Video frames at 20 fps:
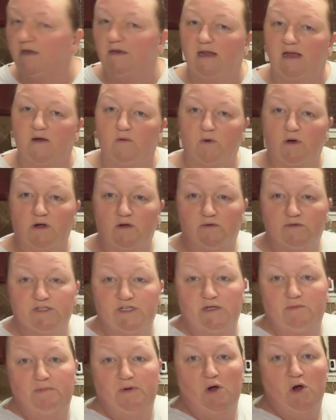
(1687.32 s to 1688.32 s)
Now we're gonna
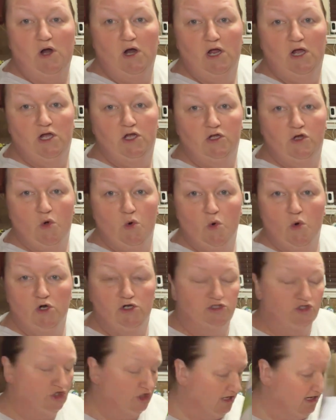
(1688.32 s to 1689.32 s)
dump our
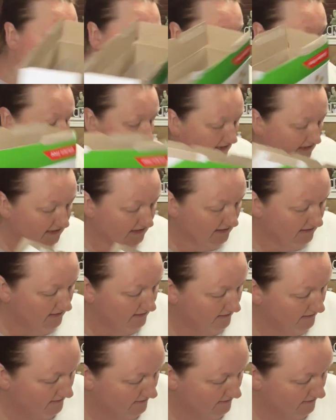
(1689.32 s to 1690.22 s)
corn checks in.